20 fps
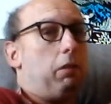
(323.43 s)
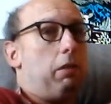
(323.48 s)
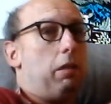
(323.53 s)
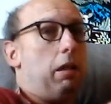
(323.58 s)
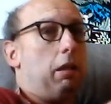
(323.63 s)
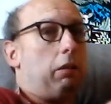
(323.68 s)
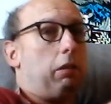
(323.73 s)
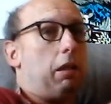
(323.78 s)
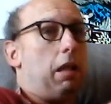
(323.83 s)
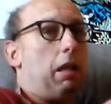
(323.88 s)

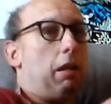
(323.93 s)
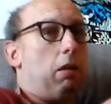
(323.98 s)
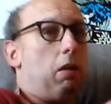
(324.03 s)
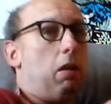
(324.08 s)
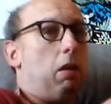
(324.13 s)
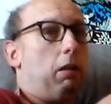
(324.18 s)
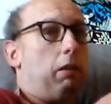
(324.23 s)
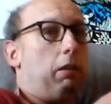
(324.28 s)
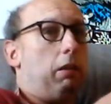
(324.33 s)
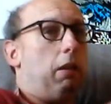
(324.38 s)
not that
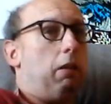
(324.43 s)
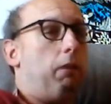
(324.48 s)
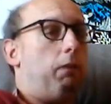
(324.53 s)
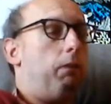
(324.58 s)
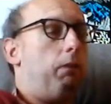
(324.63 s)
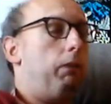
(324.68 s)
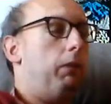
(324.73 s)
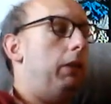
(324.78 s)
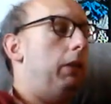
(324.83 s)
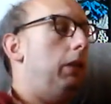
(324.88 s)
long ago
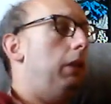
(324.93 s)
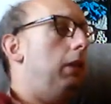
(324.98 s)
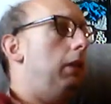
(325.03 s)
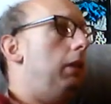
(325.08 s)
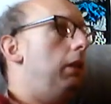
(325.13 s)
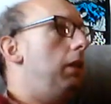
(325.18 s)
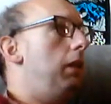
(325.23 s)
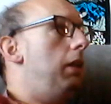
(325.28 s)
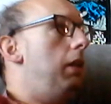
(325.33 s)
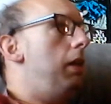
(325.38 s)

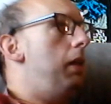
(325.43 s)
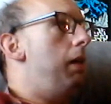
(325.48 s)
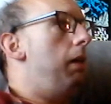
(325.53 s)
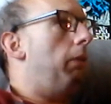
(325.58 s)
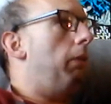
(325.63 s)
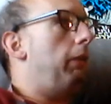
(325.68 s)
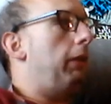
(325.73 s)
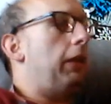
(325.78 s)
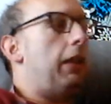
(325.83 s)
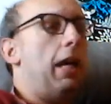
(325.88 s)

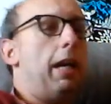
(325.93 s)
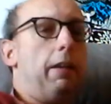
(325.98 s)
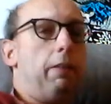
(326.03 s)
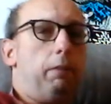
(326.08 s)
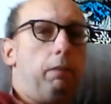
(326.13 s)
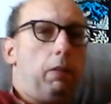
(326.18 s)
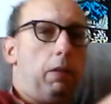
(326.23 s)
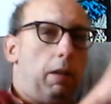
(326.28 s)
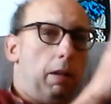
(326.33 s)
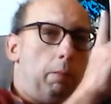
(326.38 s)
we got
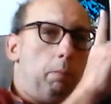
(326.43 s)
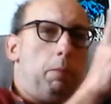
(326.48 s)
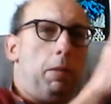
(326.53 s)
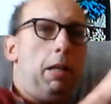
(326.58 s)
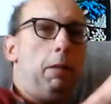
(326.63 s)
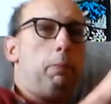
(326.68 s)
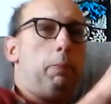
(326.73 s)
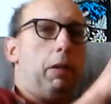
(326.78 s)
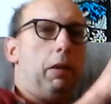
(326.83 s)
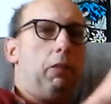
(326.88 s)

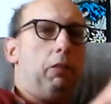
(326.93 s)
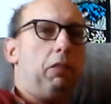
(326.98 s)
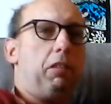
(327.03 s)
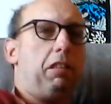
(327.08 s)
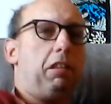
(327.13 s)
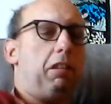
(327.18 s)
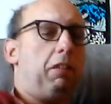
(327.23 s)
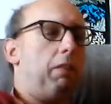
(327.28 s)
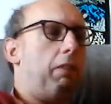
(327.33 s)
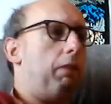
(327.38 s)
Amiibos,